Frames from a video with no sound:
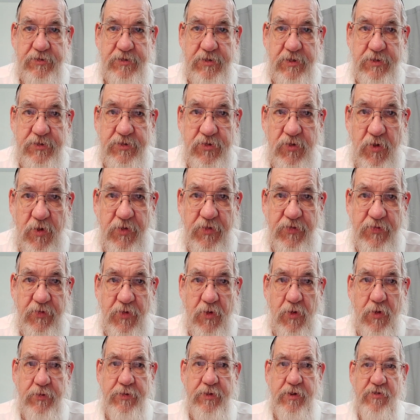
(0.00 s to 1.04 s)
It's the source for
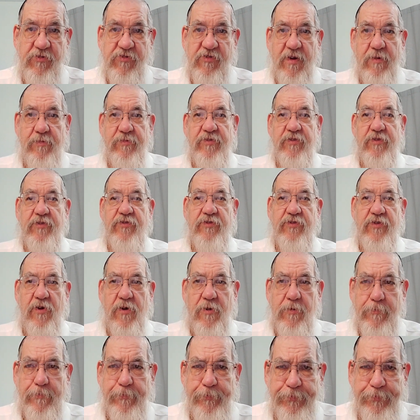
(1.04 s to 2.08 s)
all the Neshamas Yisrael.